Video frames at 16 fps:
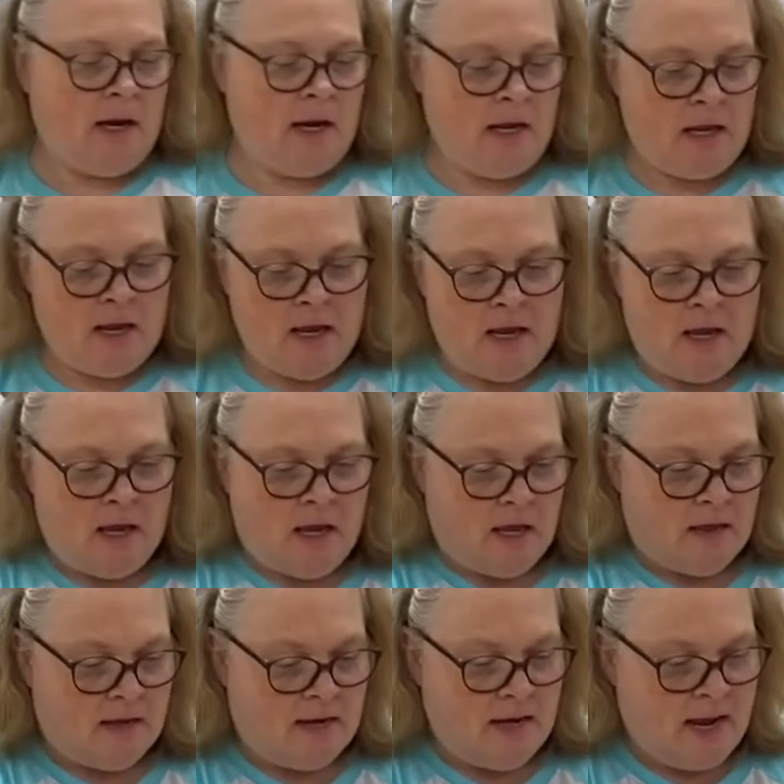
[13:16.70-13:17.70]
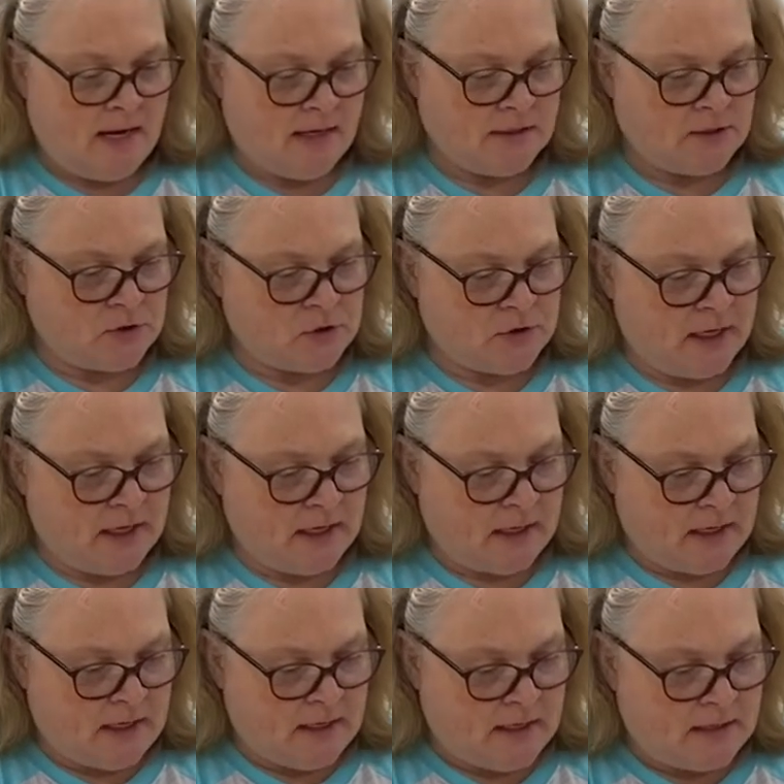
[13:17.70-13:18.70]
All right. The
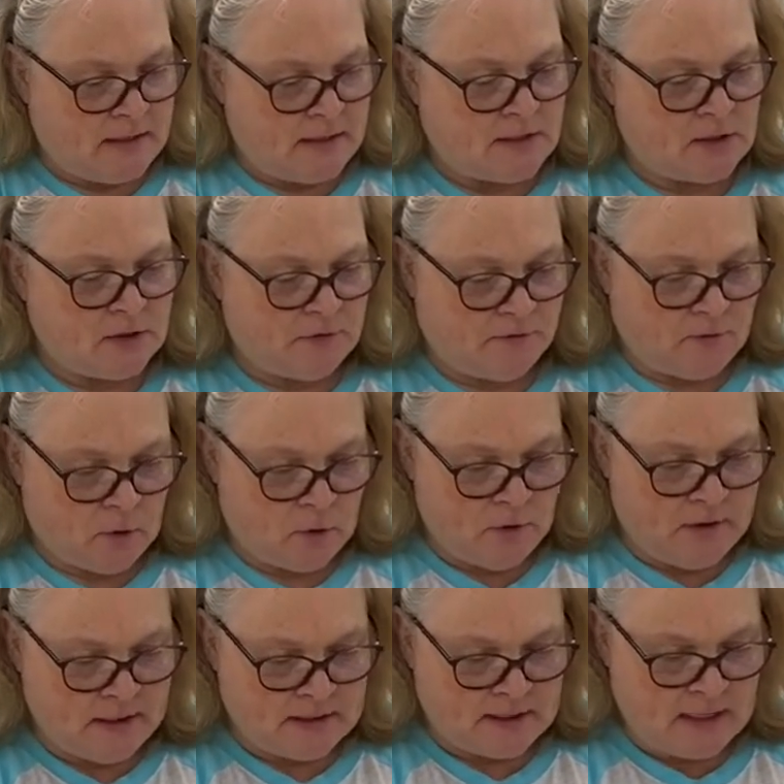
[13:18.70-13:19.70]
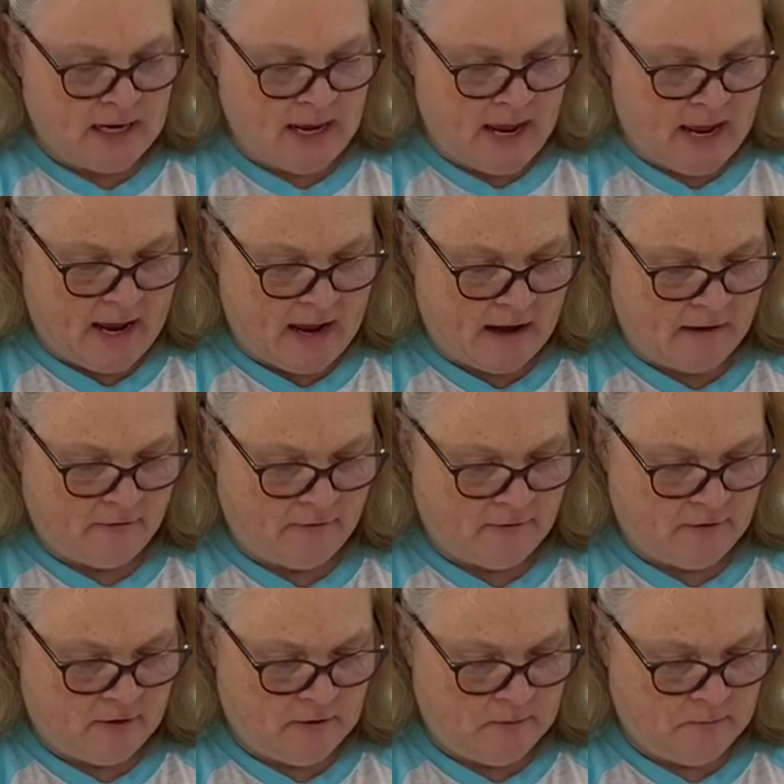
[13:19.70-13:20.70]
next trick is to fold this in
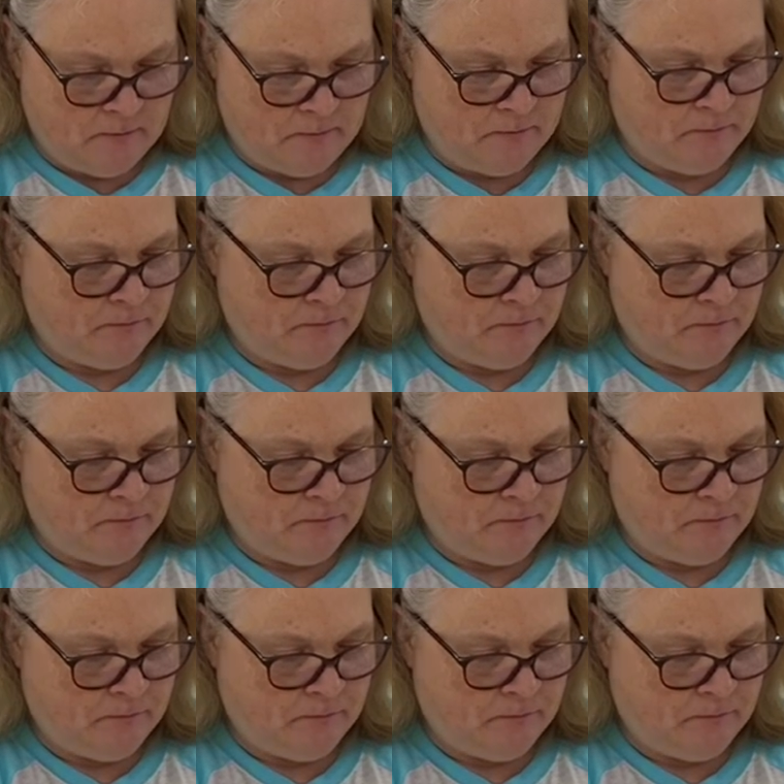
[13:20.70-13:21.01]
half.